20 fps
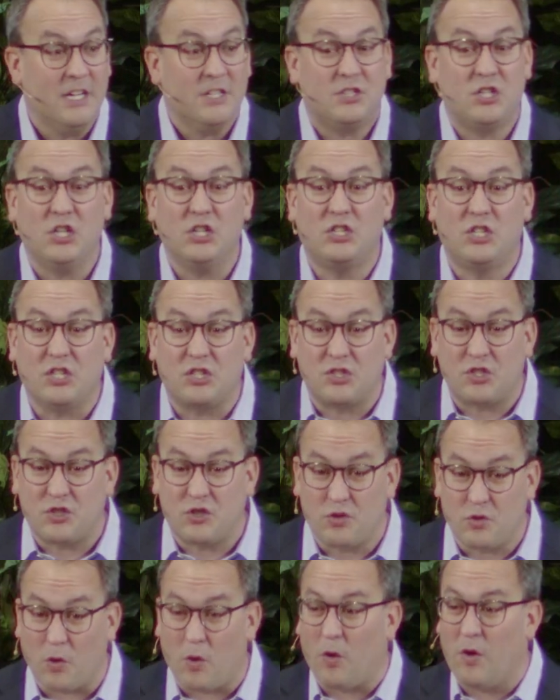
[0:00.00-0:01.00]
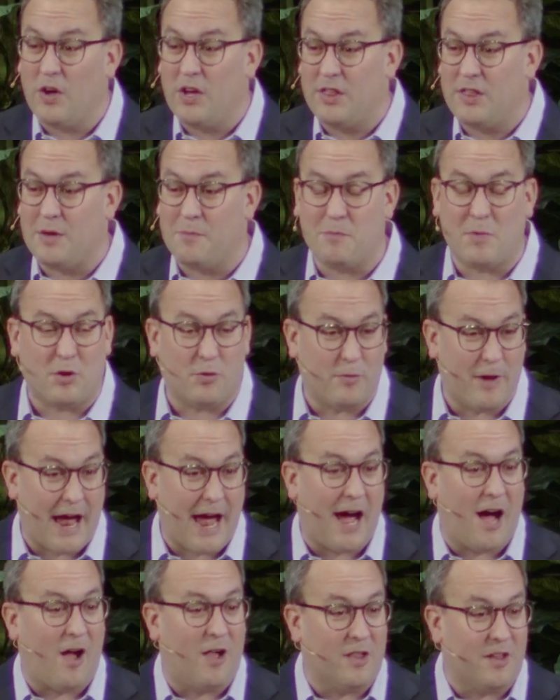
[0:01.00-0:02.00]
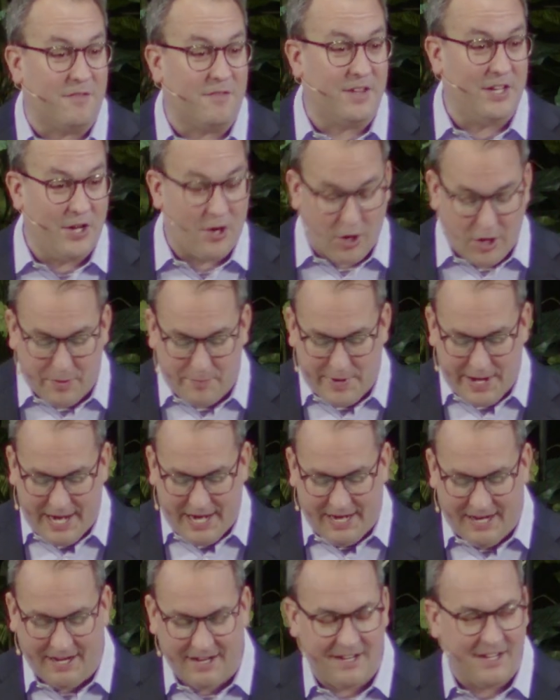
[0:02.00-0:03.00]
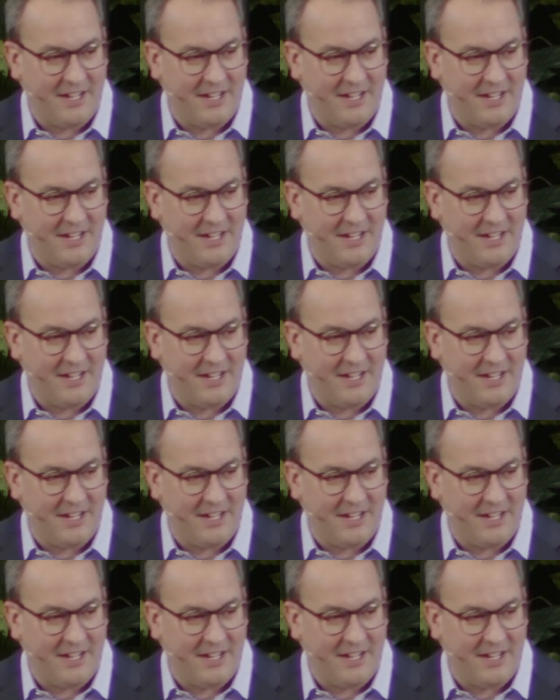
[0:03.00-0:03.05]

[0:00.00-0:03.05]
to destroy the morale of the army.